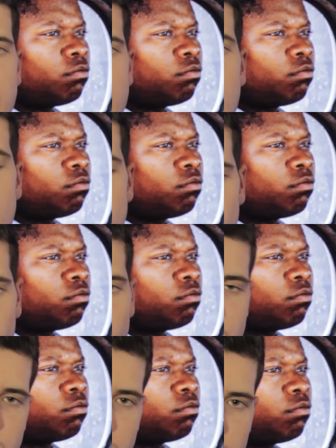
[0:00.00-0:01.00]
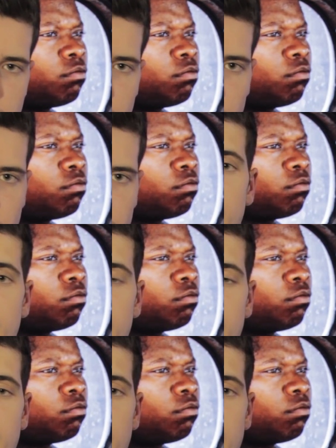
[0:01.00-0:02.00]

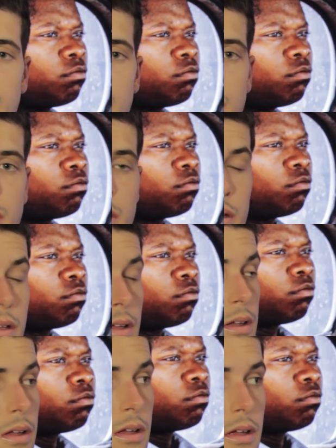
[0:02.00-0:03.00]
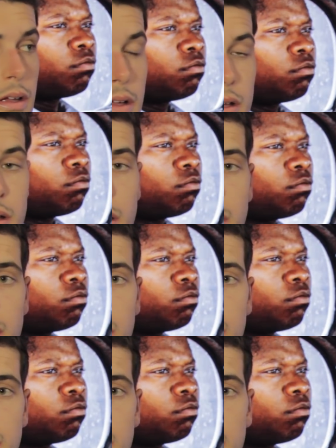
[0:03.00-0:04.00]

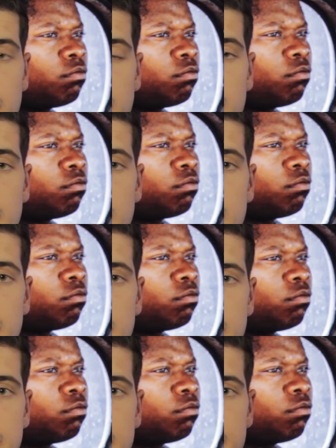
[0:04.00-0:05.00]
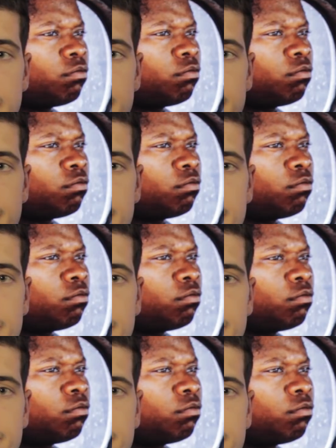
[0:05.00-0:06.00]

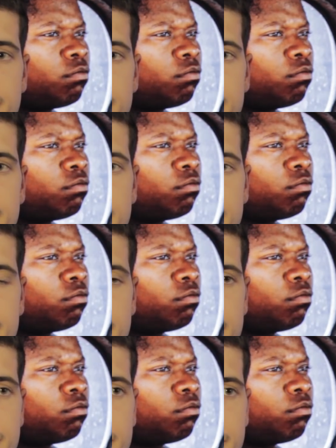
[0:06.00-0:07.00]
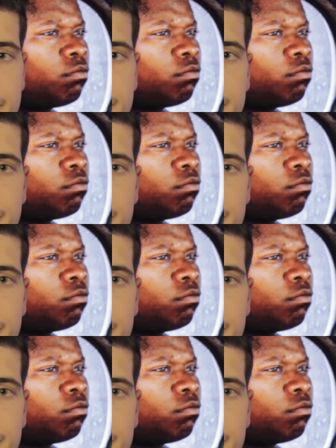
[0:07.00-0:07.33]
(not speaking)